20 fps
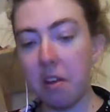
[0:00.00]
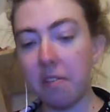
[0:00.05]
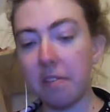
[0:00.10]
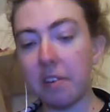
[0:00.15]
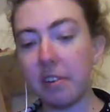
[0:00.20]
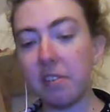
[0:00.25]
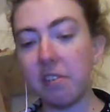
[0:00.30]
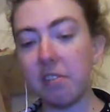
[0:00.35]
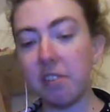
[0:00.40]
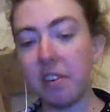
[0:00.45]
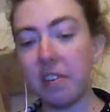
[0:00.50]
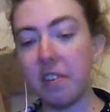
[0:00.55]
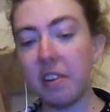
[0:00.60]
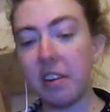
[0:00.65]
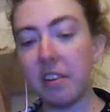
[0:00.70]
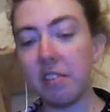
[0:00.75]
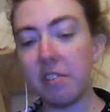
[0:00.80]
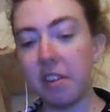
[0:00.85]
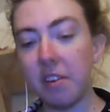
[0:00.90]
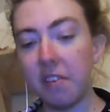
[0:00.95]
He fled
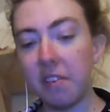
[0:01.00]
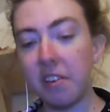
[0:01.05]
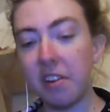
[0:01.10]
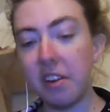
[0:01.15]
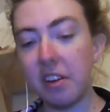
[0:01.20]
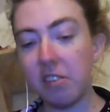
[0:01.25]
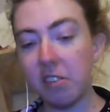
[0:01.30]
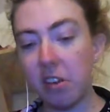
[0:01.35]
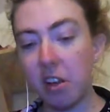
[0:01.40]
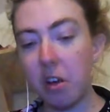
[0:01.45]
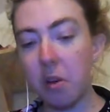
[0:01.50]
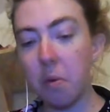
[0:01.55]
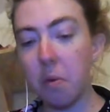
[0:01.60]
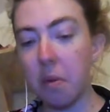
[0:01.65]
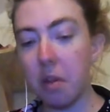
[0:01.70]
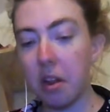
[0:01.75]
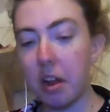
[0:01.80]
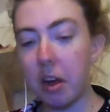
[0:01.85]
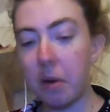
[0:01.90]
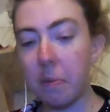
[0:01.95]
Syria 7 years
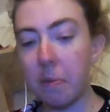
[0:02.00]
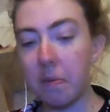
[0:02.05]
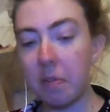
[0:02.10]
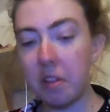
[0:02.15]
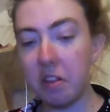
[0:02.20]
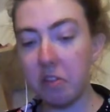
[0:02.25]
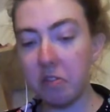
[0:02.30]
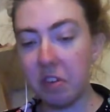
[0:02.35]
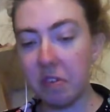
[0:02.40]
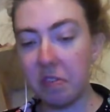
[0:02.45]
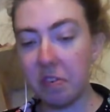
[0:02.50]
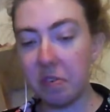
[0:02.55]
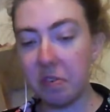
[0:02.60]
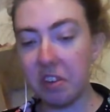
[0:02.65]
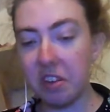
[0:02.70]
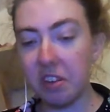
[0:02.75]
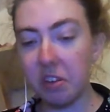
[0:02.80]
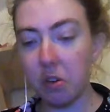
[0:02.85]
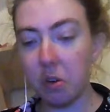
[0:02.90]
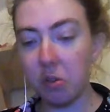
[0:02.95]
ago. Now this
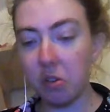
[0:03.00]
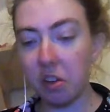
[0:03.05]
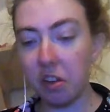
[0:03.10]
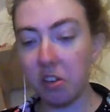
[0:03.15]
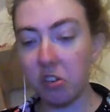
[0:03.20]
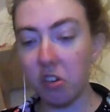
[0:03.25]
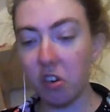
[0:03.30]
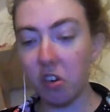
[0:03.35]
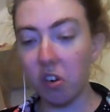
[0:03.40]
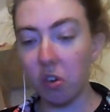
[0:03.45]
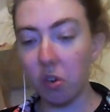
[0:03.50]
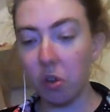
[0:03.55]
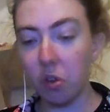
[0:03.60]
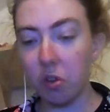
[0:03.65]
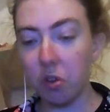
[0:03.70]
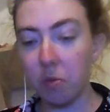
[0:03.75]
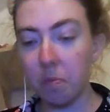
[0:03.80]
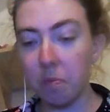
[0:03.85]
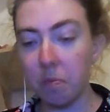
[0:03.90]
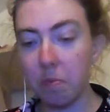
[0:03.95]
refugee calls a historic
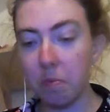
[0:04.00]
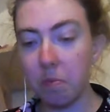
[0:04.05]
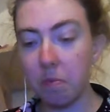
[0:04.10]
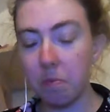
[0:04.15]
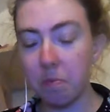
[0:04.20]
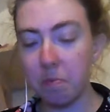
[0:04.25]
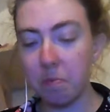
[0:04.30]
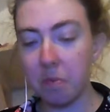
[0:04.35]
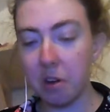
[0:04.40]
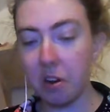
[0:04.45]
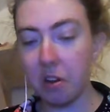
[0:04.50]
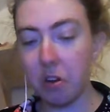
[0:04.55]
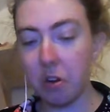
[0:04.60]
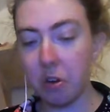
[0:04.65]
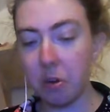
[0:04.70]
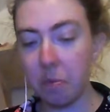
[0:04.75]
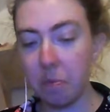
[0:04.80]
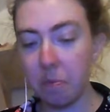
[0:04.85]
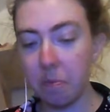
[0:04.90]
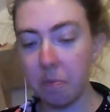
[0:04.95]
London
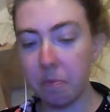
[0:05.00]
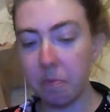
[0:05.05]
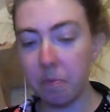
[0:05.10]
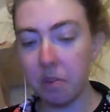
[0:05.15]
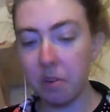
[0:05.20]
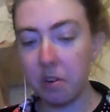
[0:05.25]
manor home.